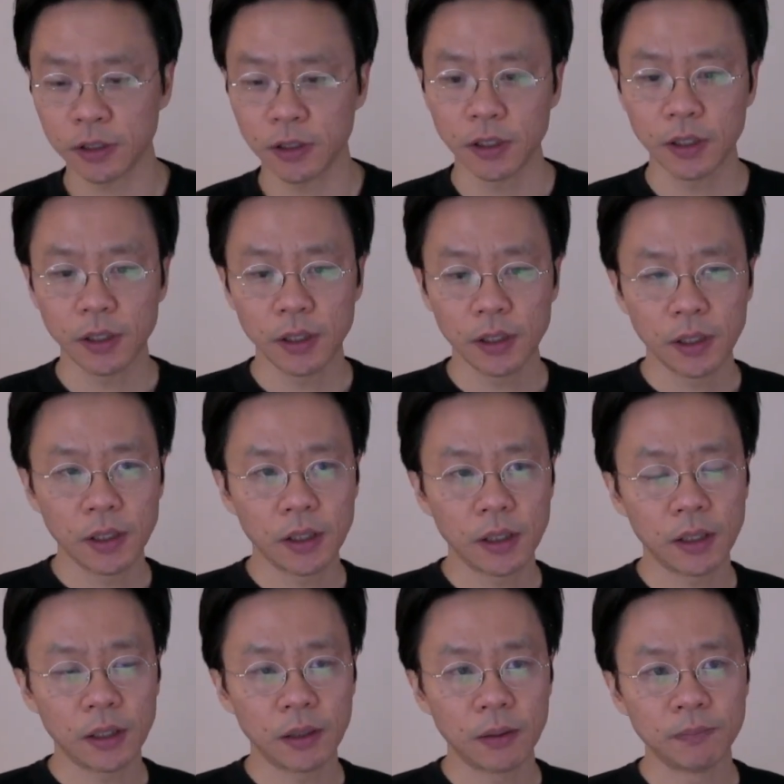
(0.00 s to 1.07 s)
Tell a
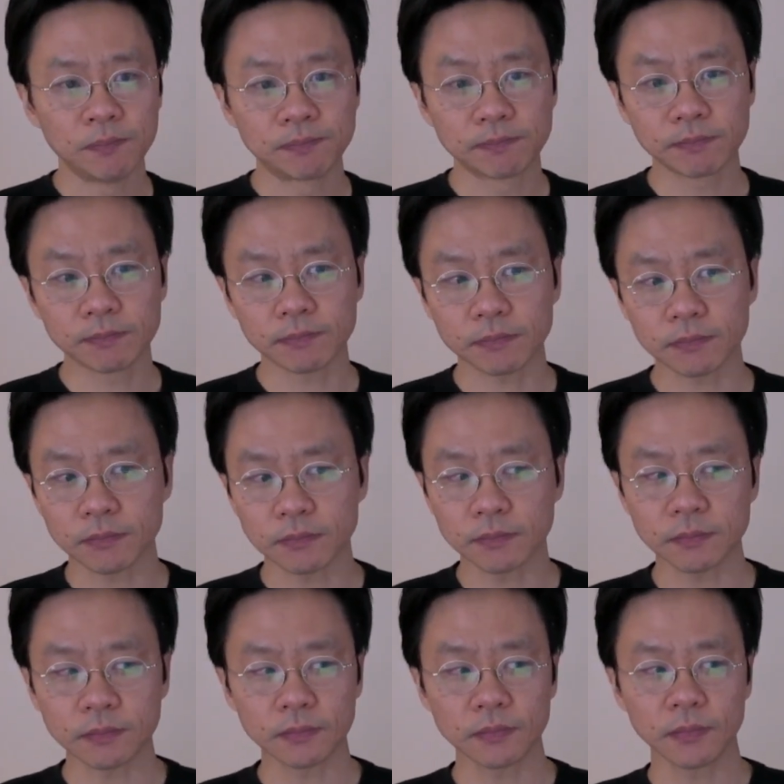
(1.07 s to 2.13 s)
little bit about
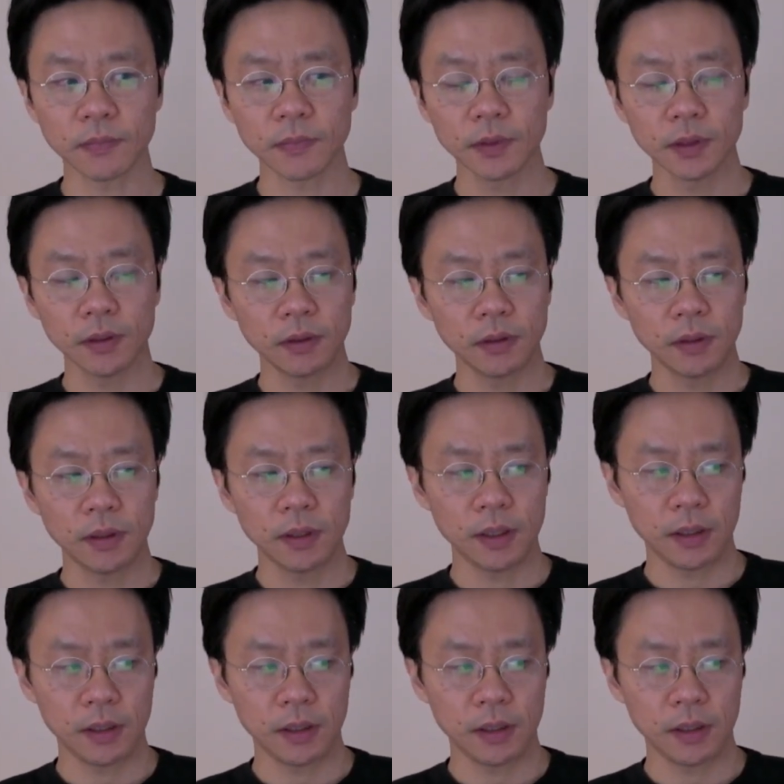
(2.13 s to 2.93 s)
how this